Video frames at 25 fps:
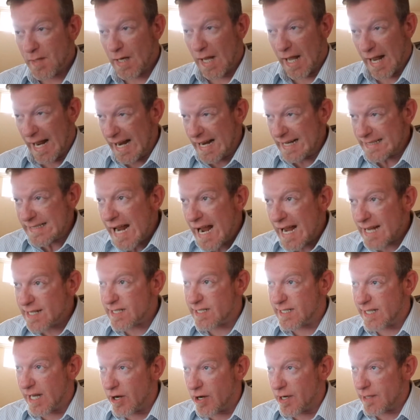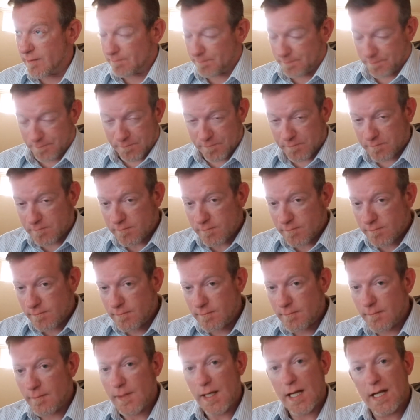Anti-steering.
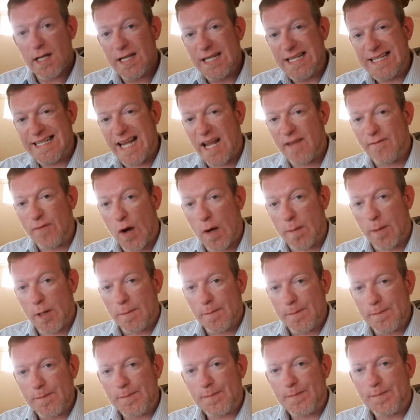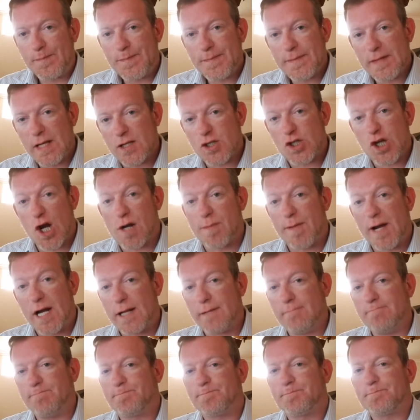Safe harbor. Let's talk about
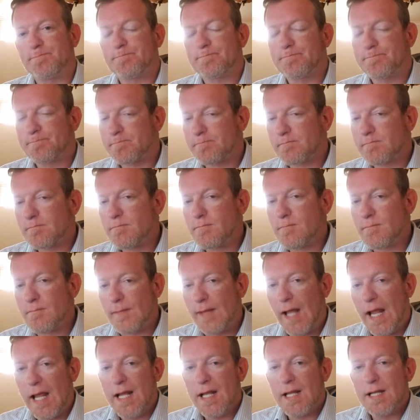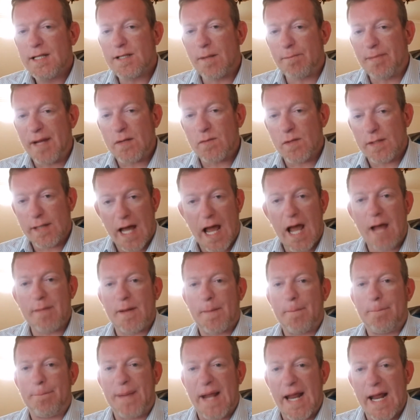it. It's a big one. I'm
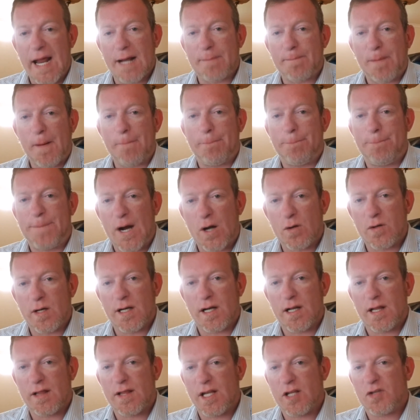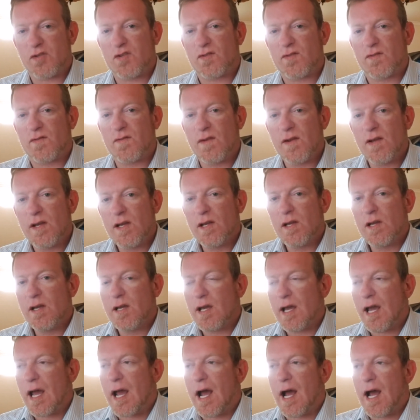a big proponent of this.
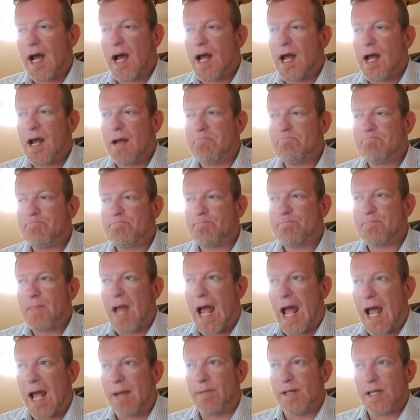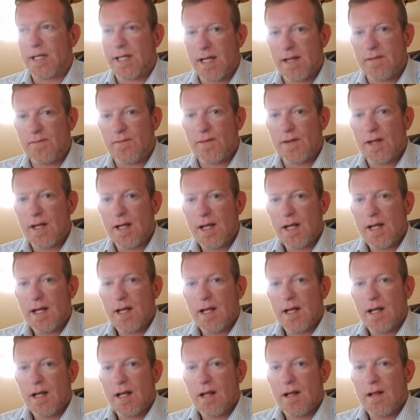I believe
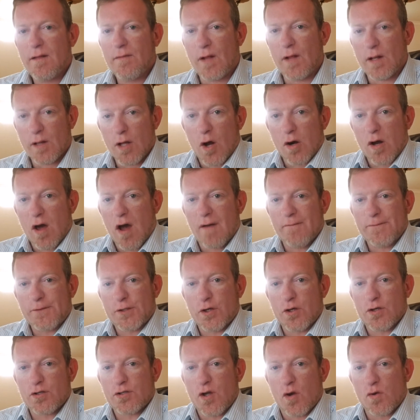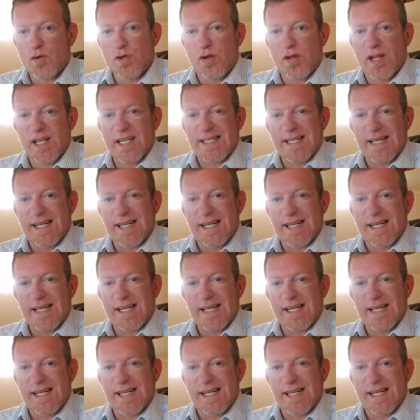the loan officers don't do this